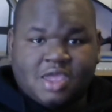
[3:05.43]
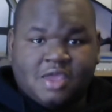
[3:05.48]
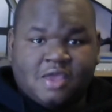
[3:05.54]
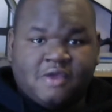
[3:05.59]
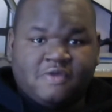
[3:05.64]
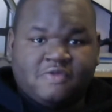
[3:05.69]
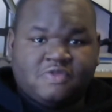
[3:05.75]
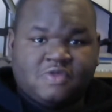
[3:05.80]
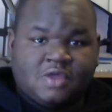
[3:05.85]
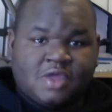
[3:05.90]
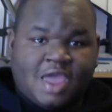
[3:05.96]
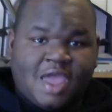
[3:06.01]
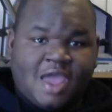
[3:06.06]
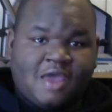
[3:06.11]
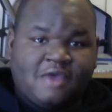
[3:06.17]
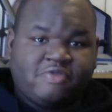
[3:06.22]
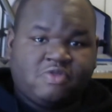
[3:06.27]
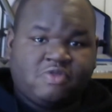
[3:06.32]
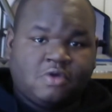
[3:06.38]
is it
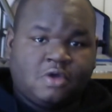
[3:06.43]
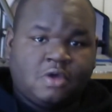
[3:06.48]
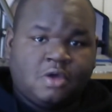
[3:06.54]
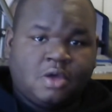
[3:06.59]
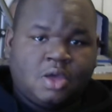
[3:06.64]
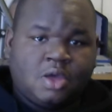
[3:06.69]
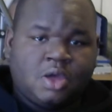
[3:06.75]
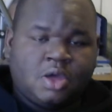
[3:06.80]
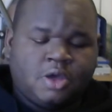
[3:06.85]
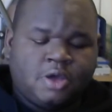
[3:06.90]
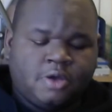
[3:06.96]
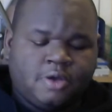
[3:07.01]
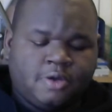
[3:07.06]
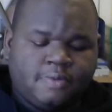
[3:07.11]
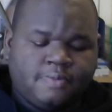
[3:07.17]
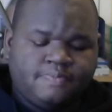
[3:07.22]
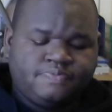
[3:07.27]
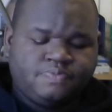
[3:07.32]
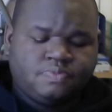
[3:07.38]
has a